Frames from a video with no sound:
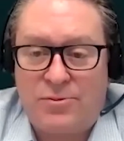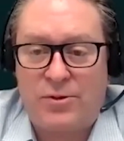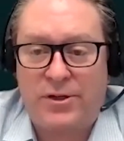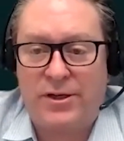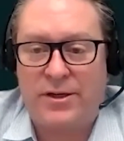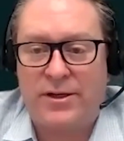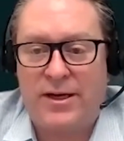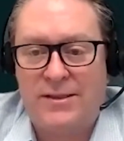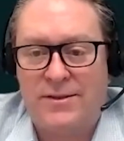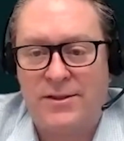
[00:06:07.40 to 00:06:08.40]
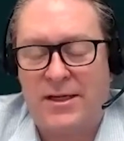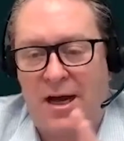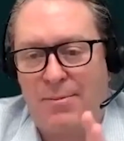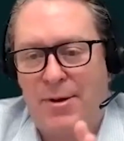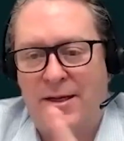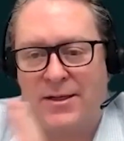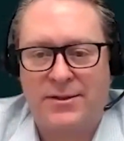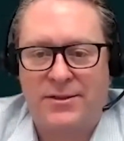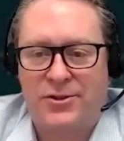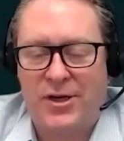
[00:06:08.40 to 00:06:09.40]
the car
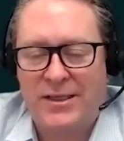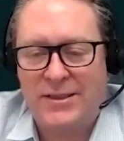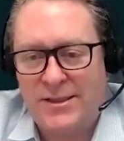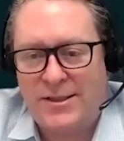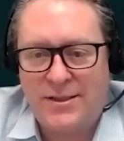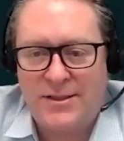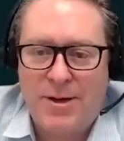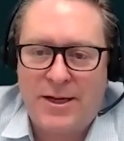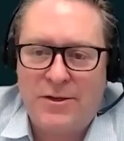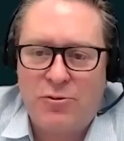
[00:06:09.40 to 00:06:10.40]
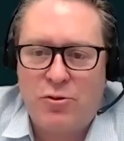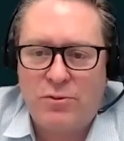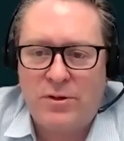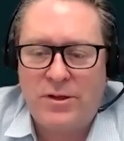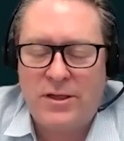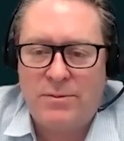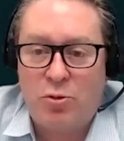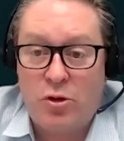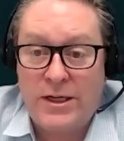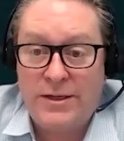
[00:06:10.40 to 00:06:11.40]
makers are transitioning to making all
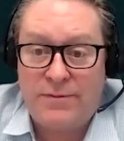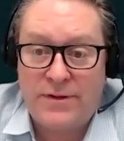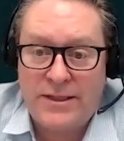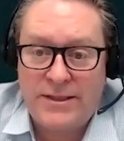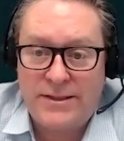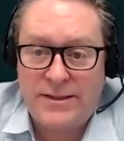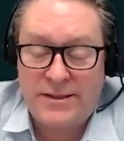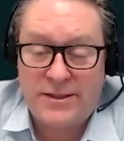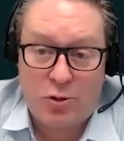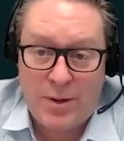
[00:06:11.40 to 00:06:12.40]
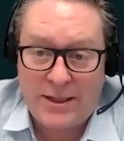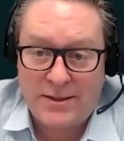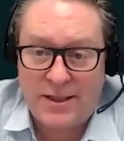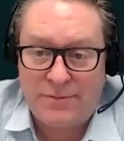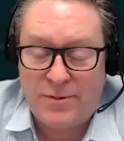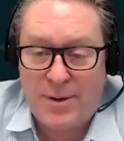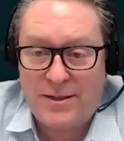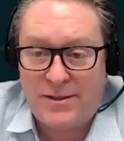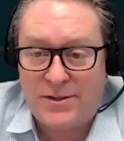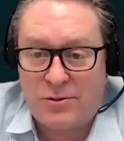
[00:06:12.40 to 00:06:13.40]
more EVs, the cell makers have to
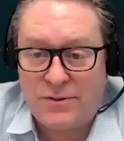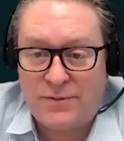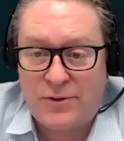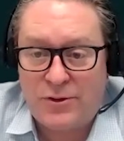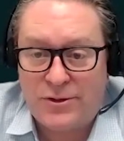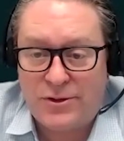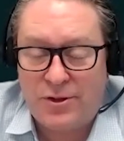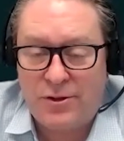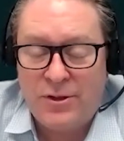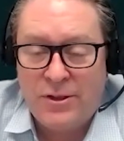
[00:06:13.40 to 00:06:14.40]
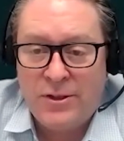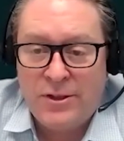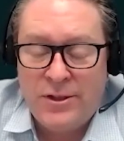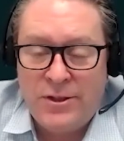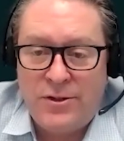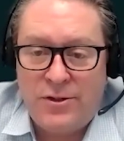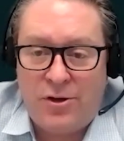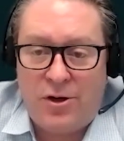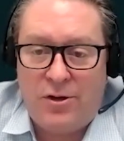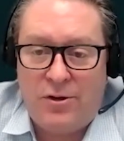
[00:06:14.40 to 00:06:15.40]
make the cells first. So, you
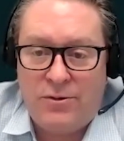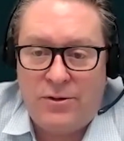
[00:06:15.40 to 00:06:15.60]
know,